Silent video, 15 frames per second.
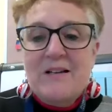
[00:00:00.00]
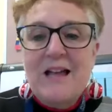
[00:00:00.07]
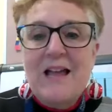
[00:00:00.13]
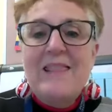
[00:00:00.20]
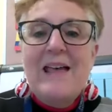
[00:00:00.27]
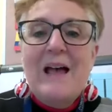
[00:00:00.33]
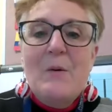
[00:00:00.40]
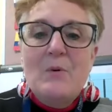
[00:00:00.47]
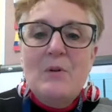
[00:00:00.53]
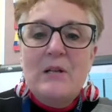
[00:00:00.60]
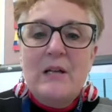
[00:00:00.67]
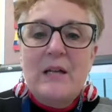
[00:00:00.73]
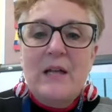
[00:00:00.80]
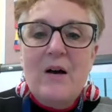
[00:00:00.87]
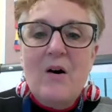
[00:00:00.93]
And that
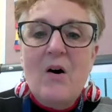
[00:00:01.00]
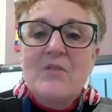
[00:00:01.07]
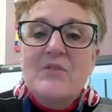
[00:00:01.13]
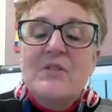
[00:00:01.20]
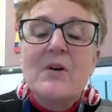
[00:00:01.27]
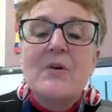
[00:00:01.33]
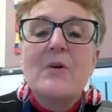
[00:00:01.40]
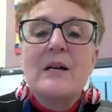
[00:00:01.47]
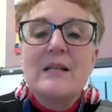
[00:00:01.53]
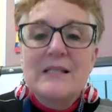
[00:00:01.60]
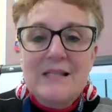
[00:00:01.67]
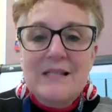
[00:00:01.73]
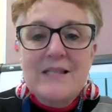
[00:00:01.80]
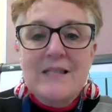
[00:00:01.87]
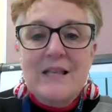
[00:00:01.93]
will also
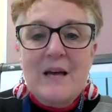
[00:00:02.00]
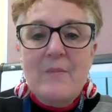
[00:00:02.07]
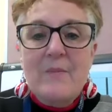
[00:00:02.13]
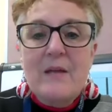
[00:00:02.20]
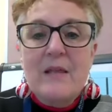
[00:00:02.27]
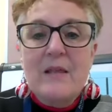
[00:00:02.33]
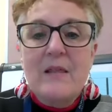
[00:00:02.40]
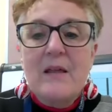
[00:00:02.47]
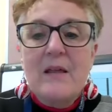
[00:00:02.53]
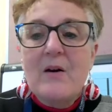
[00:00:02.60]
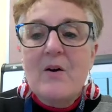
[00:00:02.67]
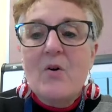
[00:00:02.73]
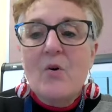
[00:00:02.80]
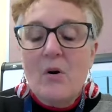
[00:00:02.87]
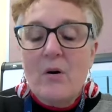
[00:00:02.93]
assist them in
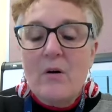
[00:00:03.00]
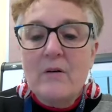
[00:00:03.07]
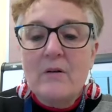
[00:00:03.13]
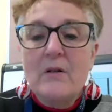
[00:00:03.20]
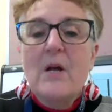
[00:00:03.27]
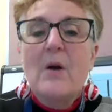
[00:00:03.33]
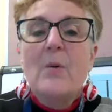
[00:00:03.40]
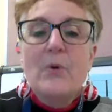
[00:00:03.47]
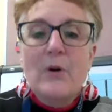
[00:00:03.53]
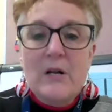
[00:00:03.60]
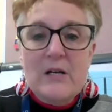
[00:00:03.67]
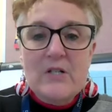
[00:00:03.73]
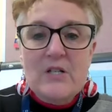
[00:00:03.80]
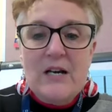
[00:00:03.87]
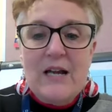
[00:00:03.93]
their oral
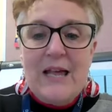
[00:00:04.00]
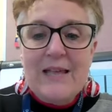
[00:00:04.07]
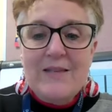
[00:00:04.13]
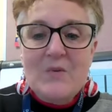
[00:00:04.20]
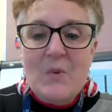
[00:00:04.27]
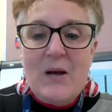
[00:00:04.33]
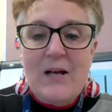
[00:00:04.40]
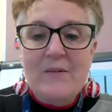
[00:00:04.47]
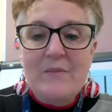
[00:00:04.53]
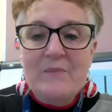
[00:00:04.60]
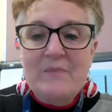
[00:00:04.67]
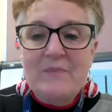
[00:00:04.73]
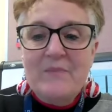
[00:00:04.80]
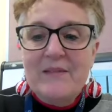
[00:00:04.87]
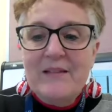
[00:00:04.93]
production as well.
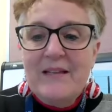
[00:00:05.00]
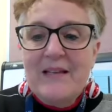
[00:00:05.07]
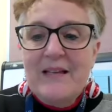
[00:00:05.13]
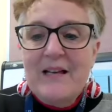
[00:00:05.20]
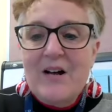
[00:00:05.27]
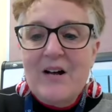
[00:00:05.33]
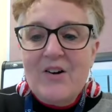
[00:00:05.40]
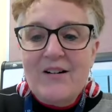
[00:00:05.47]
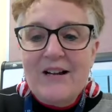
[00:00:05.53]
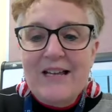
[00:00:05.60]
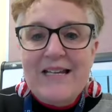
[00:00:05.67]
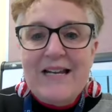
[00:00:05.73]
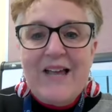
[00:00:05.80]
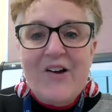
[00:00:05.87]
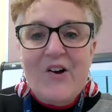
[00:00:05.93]
All
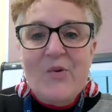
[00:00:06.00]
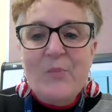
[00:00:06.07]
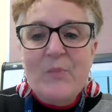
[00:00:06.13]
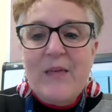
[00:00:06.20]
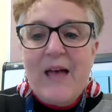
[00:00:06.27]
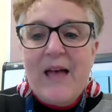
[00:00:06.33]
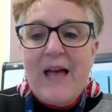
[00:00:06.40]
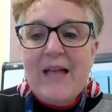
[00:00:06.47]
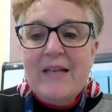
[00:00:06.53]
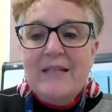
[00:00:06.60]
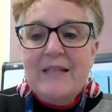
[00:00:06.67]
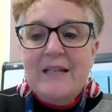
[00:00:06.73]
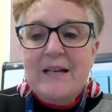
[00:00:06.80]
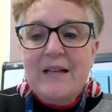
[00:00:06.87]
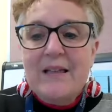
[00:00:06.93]
right, I hope
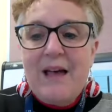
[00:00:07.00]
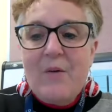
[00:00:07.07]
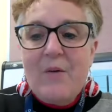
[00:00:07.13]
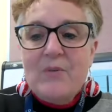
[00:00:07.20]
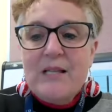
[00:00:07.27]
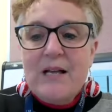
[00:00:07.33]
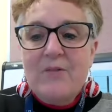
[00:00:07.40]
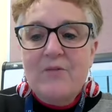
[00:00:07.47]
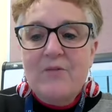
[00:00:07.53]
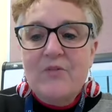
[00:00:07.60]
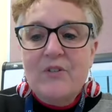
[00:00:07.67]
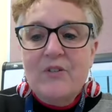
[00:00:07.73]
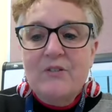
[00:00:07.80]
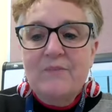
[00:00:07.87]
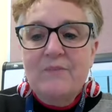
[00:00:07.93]
that that was
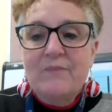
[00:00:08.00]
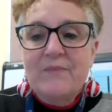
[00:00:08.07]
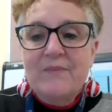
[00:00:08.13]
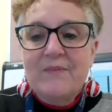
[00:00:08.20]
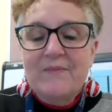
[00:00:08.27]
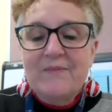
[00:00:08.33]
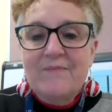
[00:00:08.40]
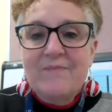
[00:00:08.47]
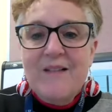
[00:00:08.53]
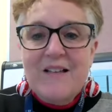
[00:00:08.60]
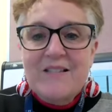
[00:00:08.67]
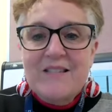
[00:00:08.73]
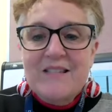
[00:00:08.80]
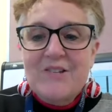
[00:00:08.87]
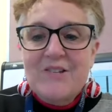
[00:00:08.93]
helpful.
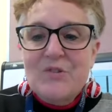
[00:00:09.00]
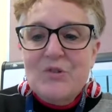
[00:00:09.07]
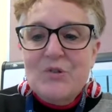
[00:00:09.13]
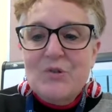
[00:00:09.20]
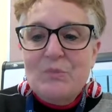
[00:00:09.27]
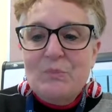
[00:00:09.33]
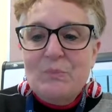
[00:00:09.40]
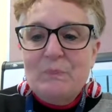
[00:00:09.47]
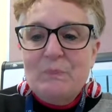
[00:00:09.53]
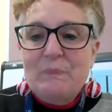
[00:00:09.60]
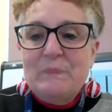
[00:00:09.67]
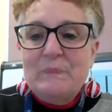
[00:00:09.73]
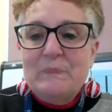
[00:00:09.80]
I'll see you soon.